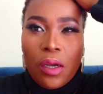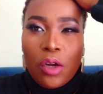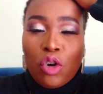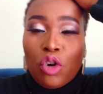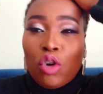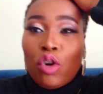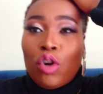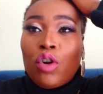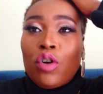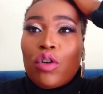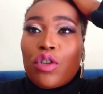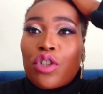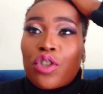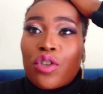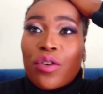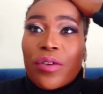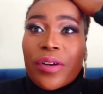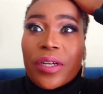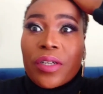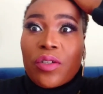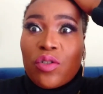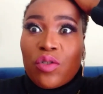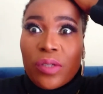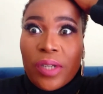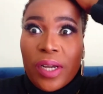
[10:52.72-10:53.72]
No,
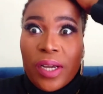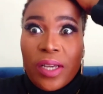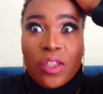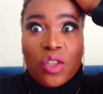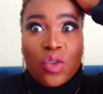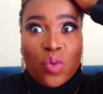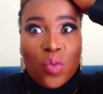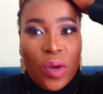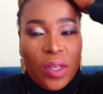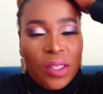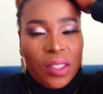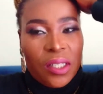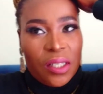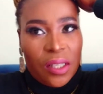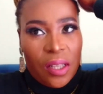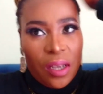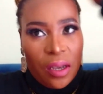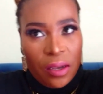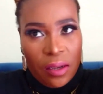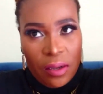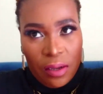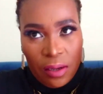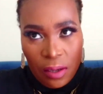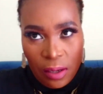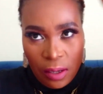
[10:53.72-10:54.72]
sorry. Today it's
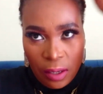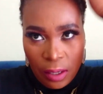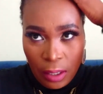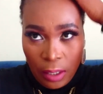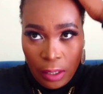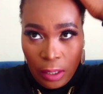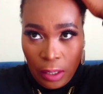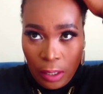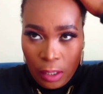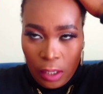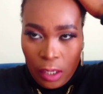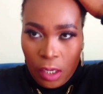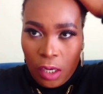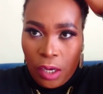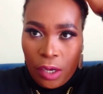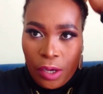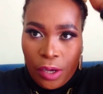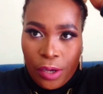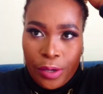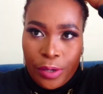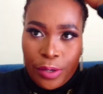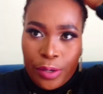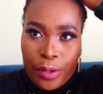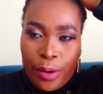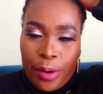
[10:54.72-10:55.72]
Wednesday.
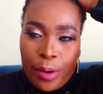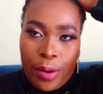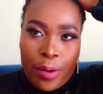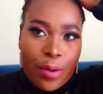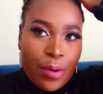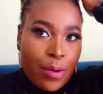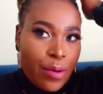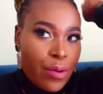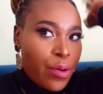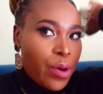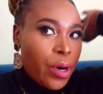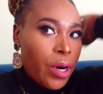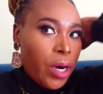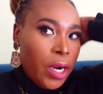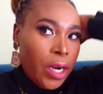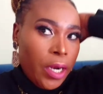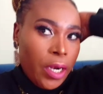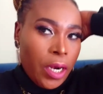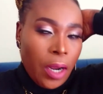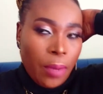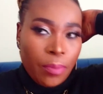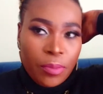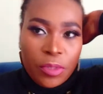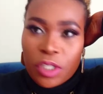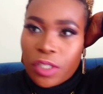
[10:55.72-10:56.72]
Yeah, and
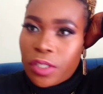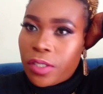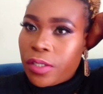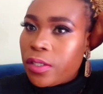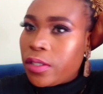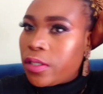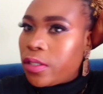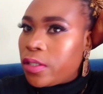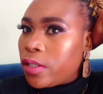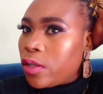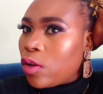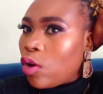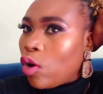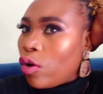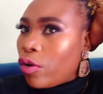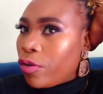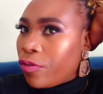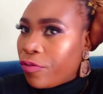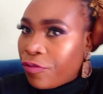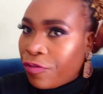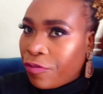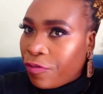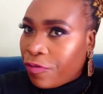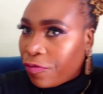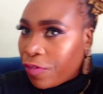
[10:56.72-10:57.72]
I'm still on
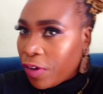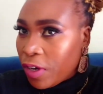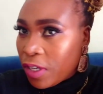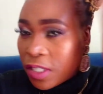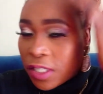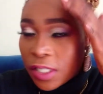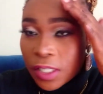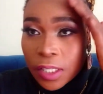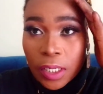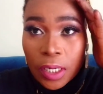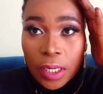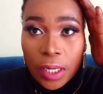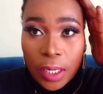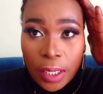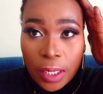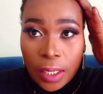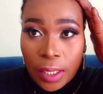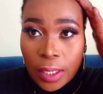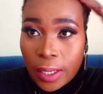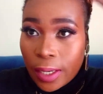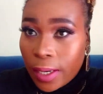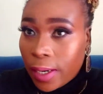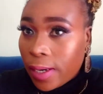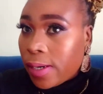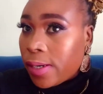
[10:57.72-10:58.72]

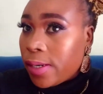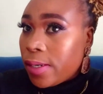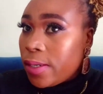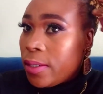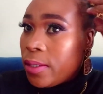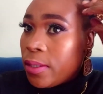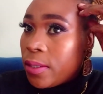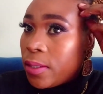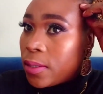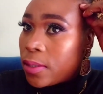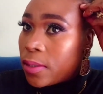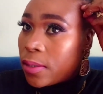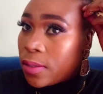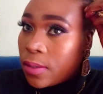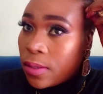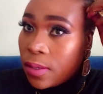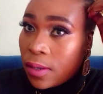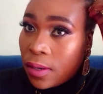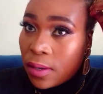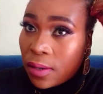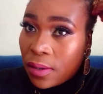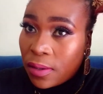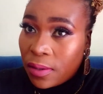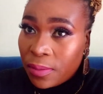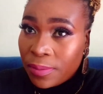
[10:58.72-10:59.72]
fasting, guys.
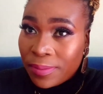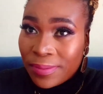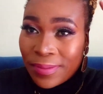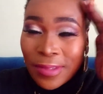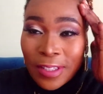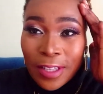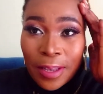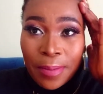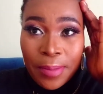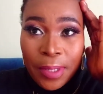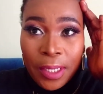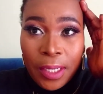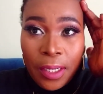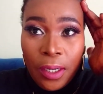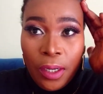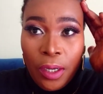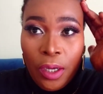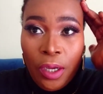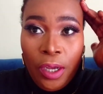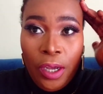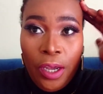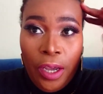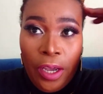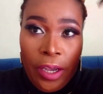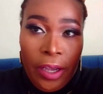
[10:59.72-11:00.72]
Yeah.
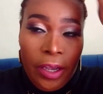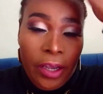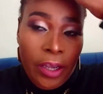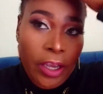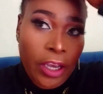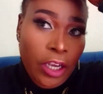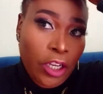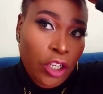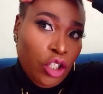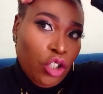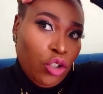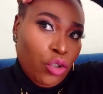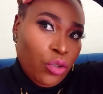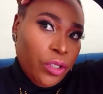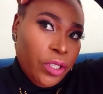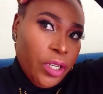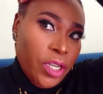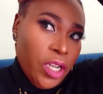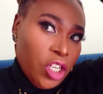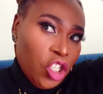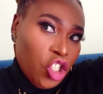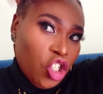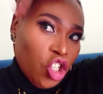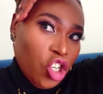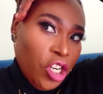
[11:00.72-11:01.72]
And today
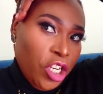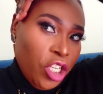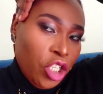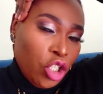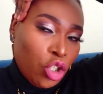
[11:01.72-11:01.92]
actually